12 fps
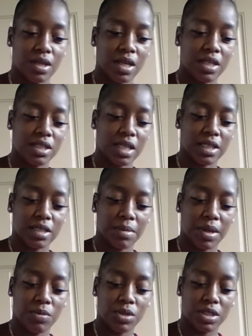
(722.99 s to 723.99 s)
And it's like
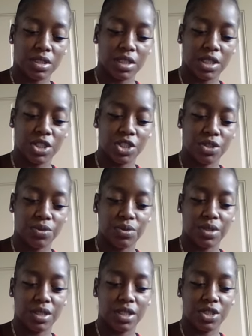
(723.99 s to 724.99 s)
somebody wants to get you
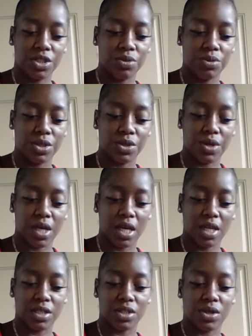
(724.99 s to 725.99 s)
get you in your
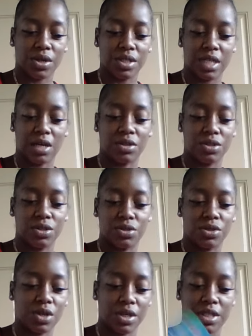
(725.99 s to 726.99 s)
head and start doubting you,
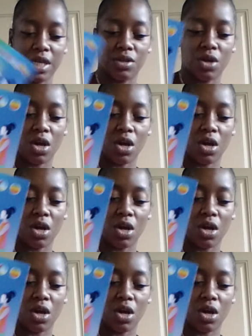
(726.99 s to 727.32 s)
start down